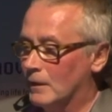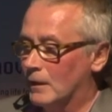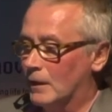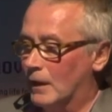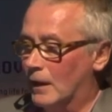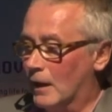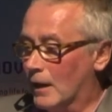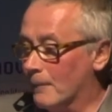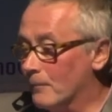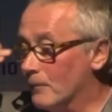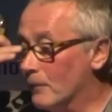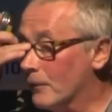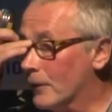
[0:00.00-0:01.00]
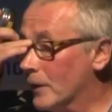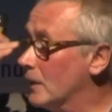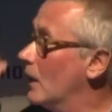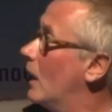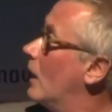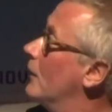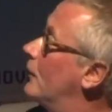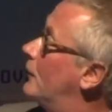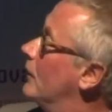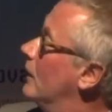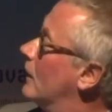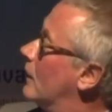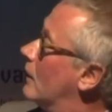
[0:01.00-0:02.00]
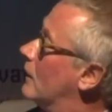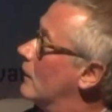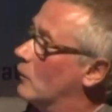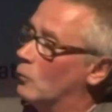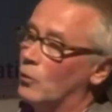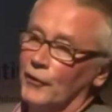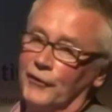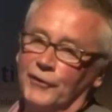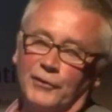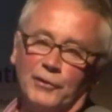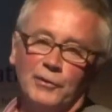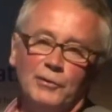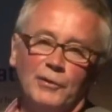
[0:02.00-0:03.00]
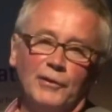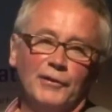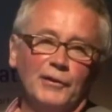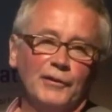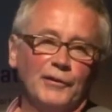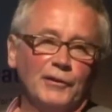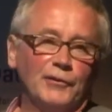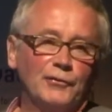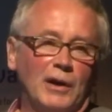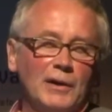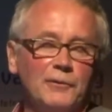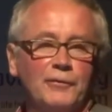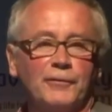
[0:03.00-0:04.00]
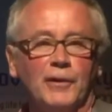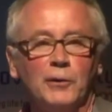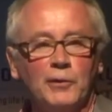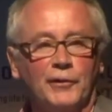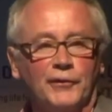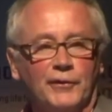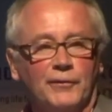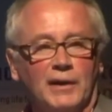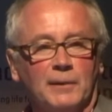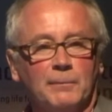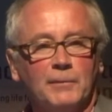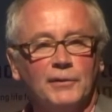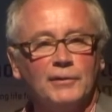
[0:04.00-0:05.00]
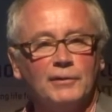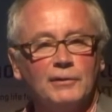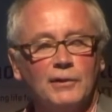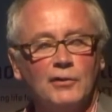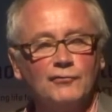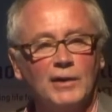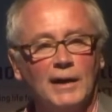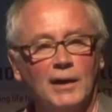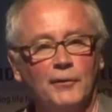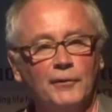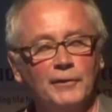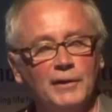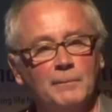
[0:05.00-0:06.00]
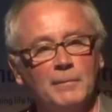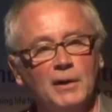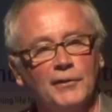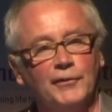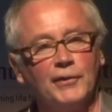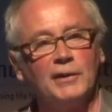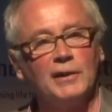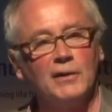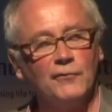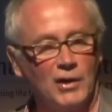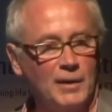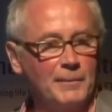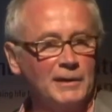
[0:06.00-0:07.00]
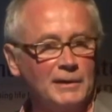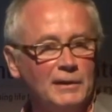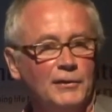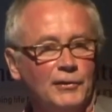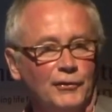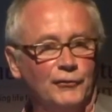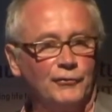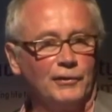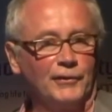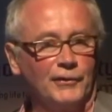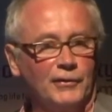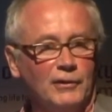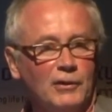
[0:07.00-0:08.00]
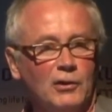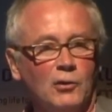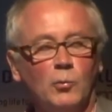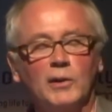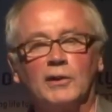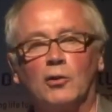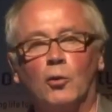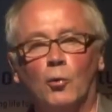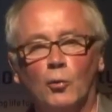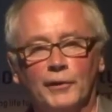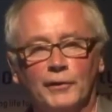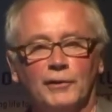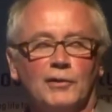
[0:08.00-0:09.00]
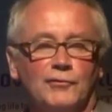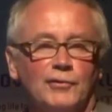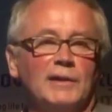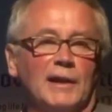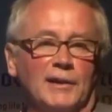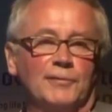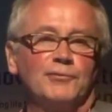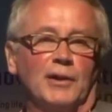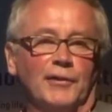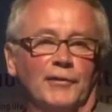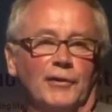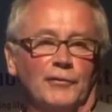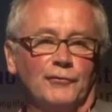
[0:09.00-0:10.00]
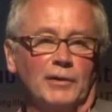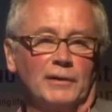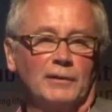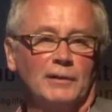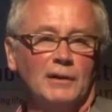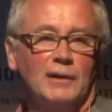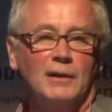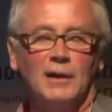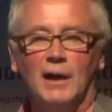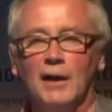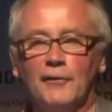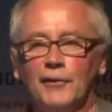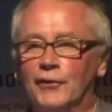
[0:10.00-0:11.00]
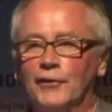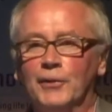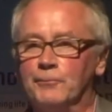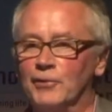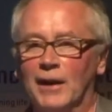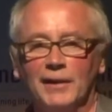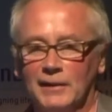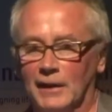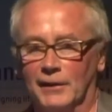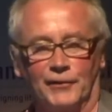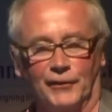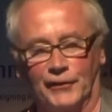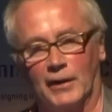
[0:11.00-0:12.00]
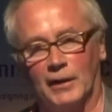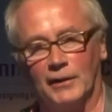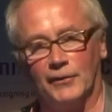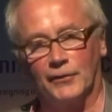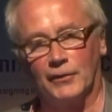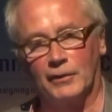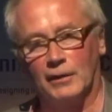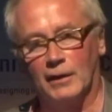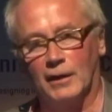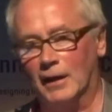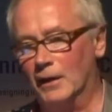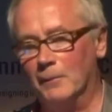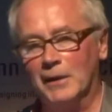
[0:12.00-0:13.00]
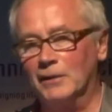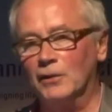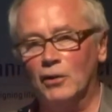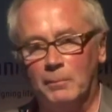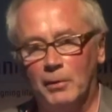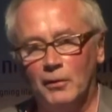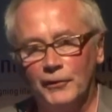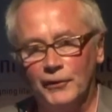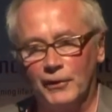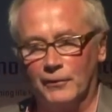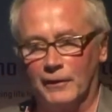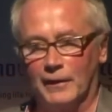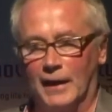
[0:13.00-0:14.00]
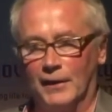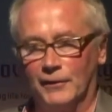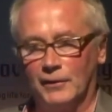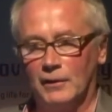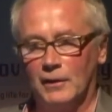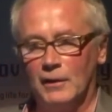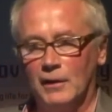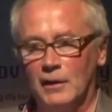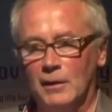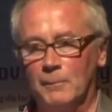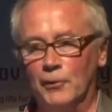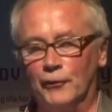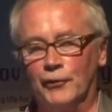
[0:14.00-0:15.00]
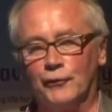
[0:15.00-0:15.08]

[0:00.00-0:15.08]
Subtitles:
The idea was to try and focus development around the emerging environmental industries. We called it a green enterprise district. This is a branding exercise, and I make no apology for that, but it's to